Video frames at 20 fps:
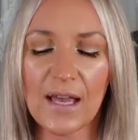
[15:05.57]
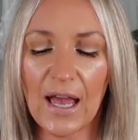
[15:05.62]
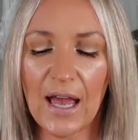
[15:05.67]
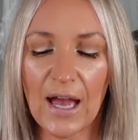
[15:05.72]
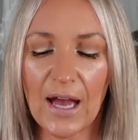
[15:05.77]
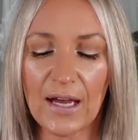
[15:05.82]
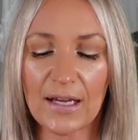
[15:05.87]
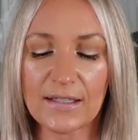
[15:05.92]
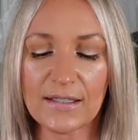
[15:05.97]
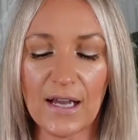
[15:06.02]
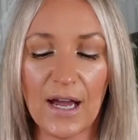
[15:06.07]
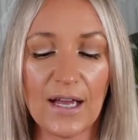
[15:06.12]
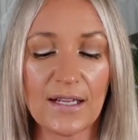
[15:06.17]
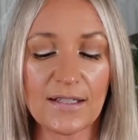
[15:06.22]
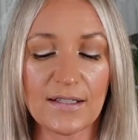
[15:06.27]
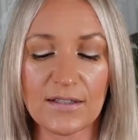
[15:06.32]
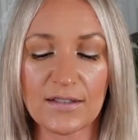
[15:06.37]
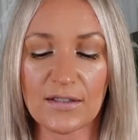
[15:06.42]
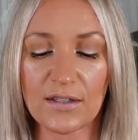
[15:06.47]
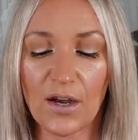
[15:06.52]
and I
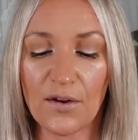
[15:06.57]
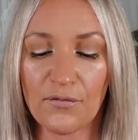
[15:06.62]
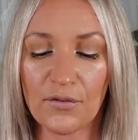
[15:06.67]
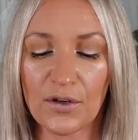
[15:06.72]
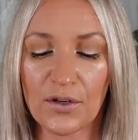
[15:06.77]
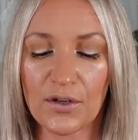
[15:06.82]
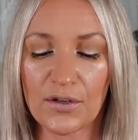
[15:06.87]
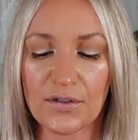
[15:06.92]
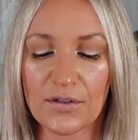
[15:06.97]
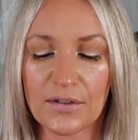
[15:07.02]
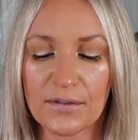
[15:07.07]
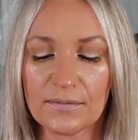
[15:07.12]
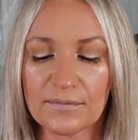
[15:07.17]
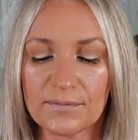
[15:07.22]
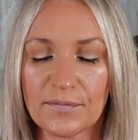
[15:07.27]
discovered